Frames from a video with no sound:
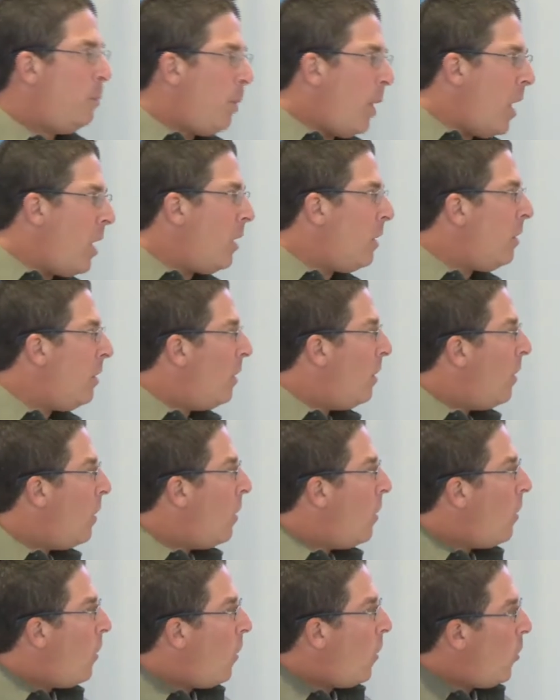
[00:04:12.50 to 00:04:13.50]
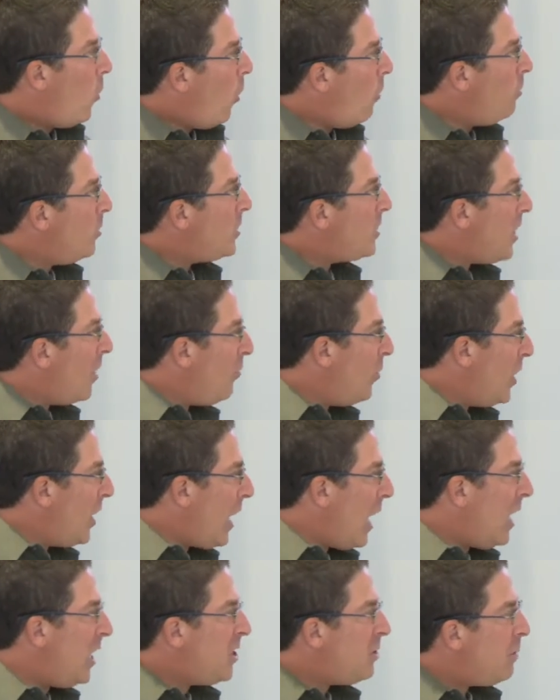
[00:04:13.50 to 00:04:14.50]
But in almost every
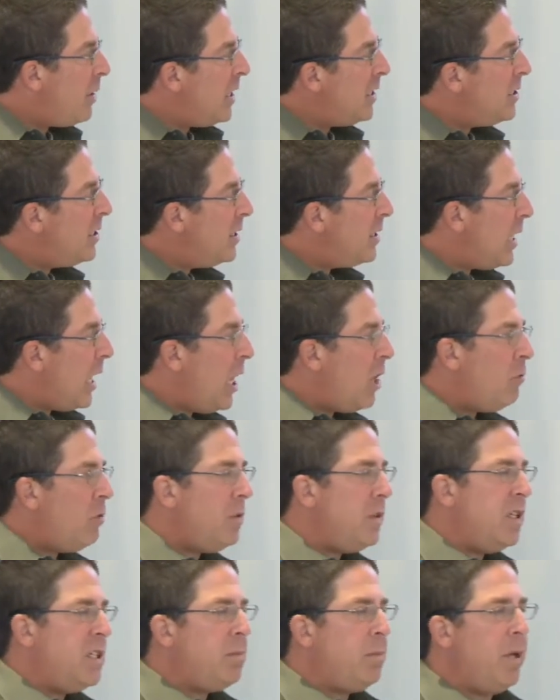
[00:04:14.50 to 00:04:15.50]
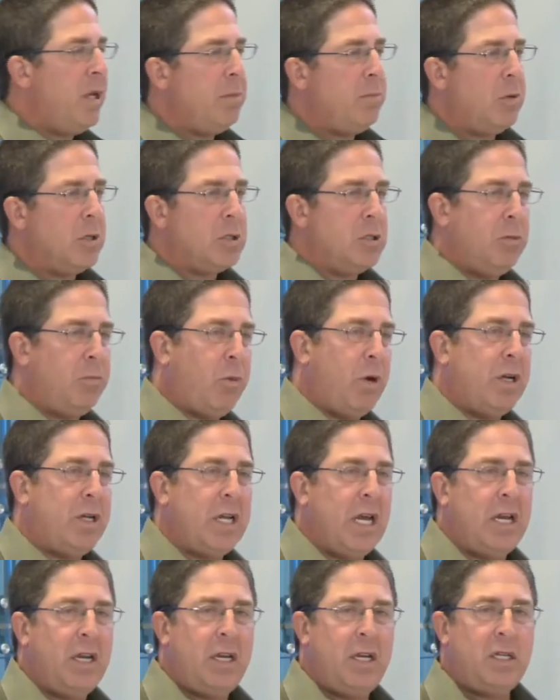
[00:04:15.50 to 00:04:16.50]
case, when I sit down with these people,
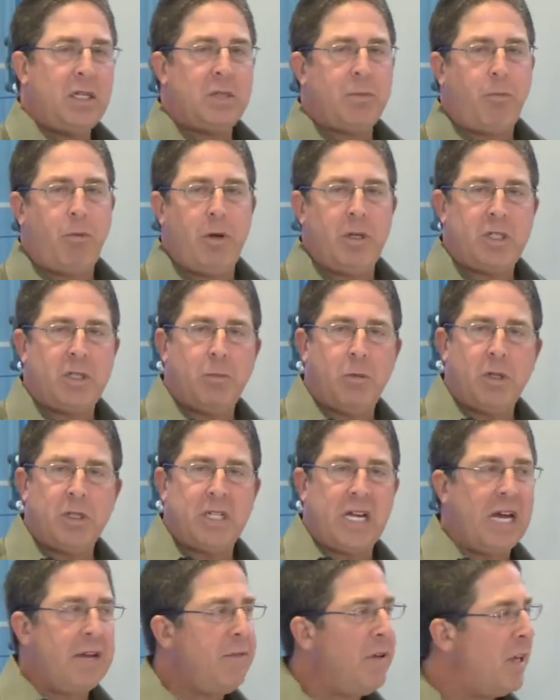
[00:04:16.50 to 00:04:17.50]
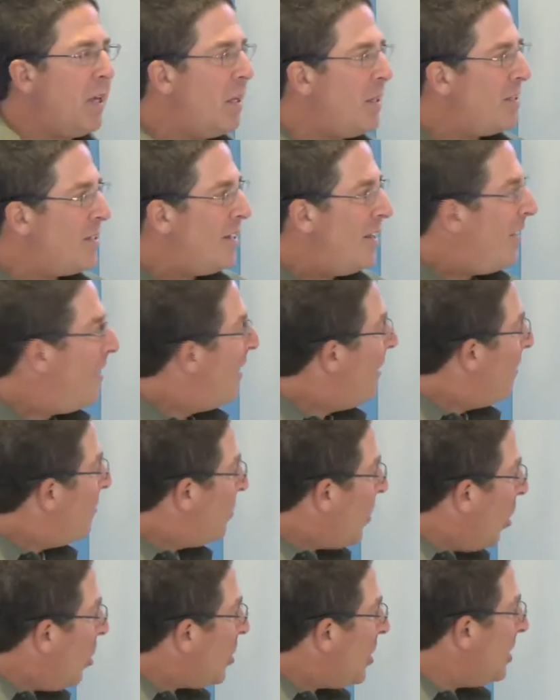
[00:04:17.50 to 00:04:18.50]
superintendents, principals, advocates,
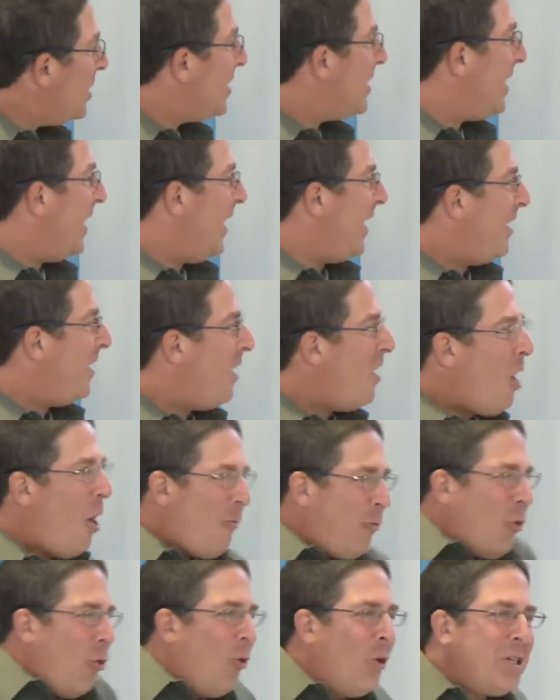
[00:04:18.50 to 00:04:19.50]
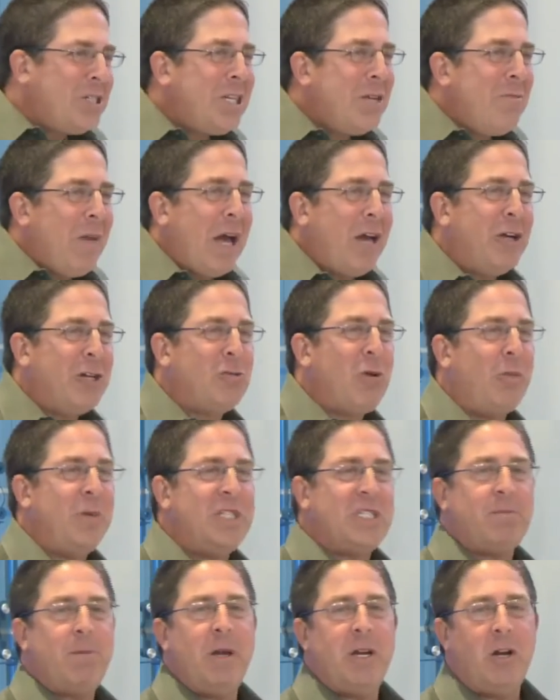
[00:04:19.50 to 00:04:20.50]
they'll concede, of course it matters what we
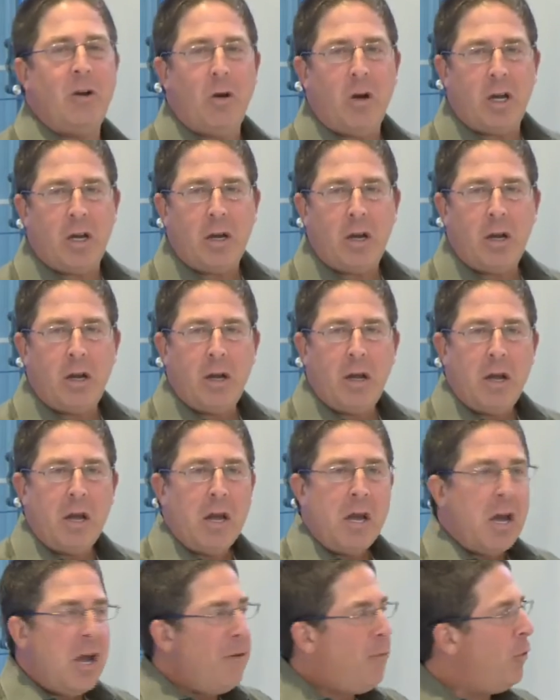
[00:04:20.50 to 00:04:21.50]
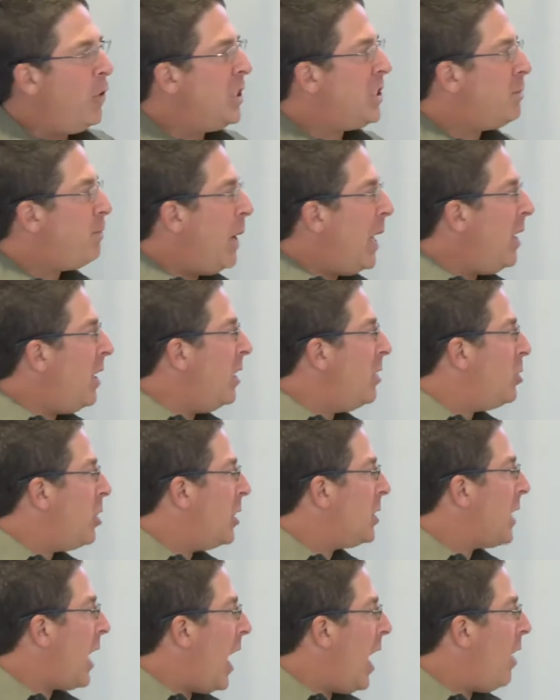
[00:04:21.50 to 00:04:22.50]
spend it on. If we spend it
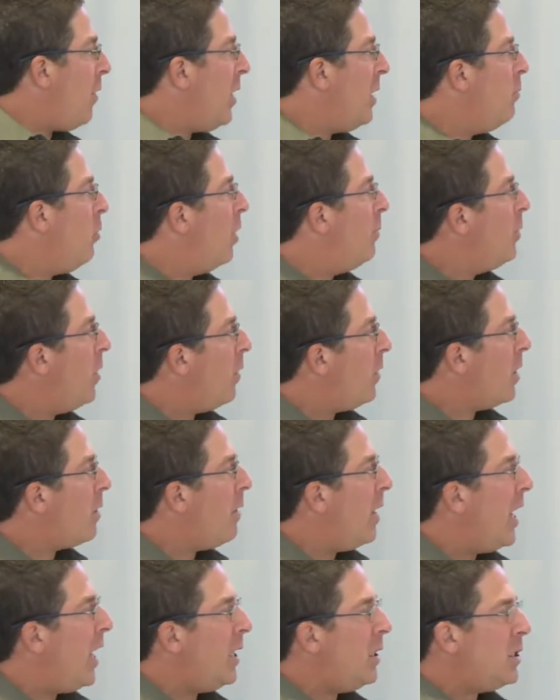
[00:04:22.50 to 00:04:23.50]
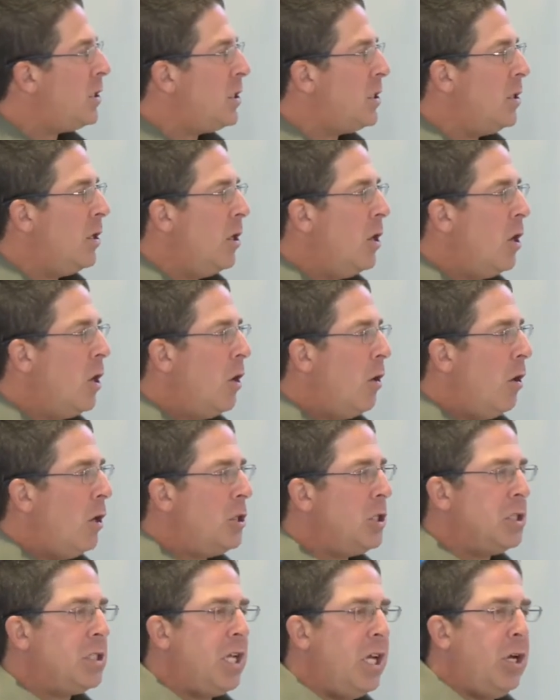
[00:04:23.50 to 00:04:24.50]
just hiring more bureaucrats or
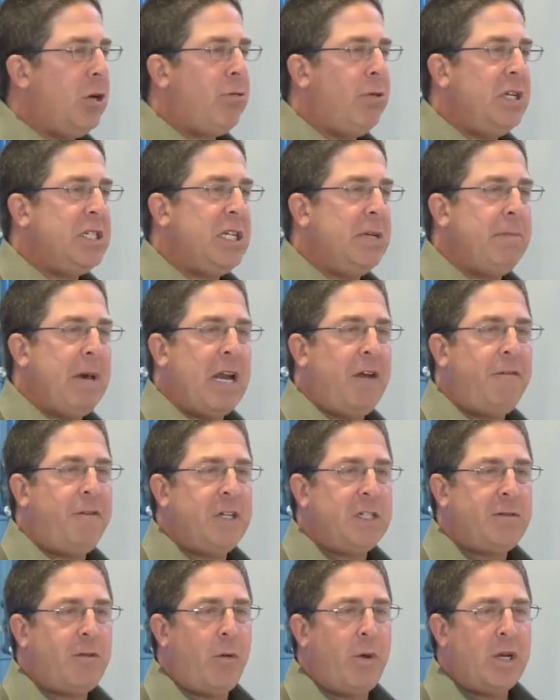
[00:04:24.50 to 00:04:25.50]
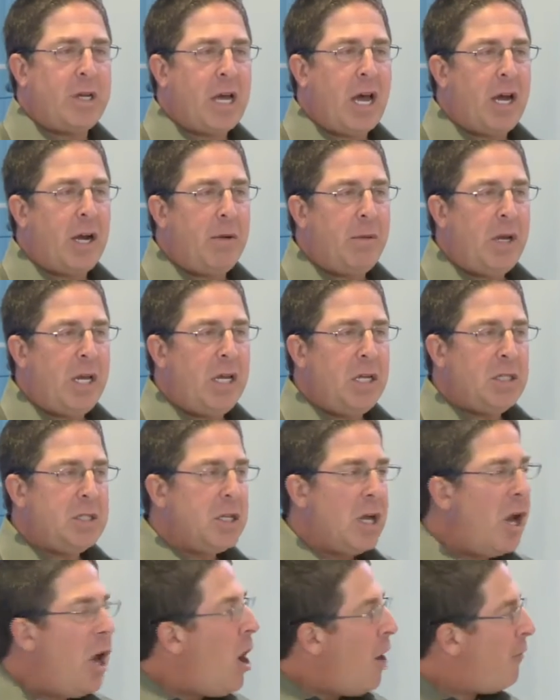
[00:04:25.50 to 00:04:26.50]
just increasing benefits for
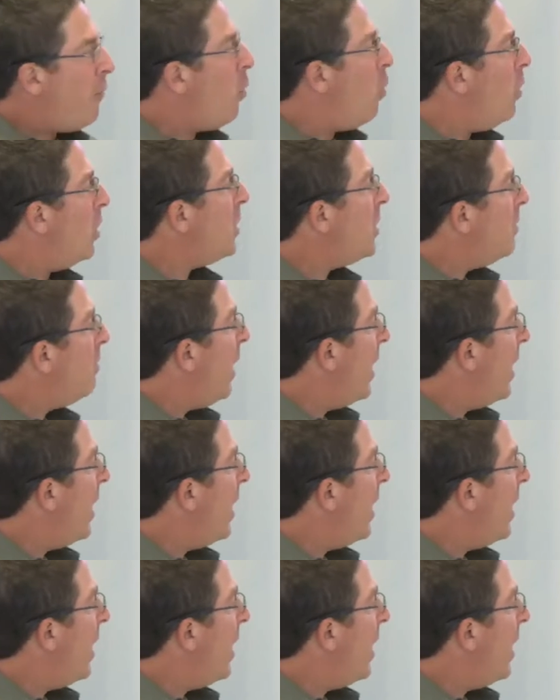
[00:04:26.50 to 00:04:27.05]
retirees, of course it